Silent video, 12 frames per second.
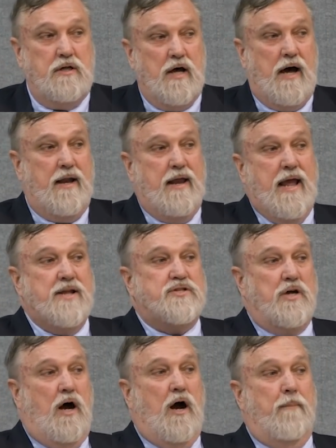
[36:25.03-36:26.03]
God
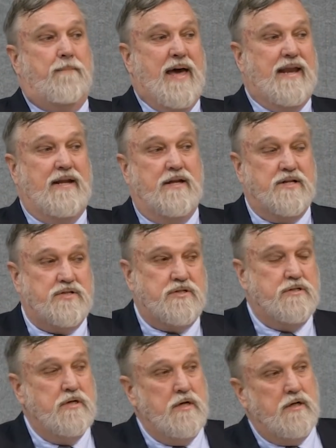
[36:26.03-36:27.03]
hates our
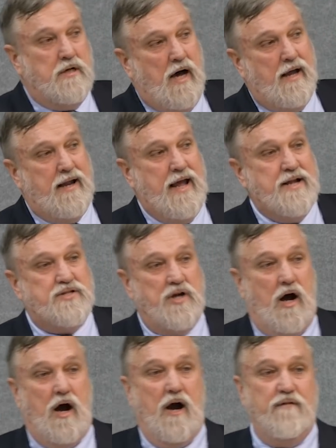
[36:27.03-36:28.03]
pettiness. God hates
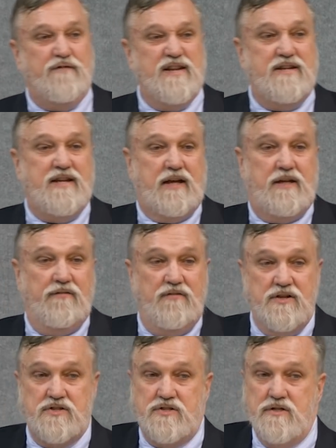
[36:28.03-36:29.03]
our
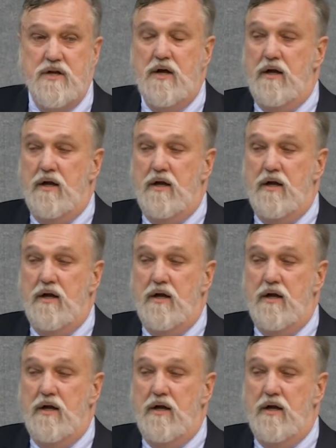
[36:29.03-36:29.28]
vindictiveness.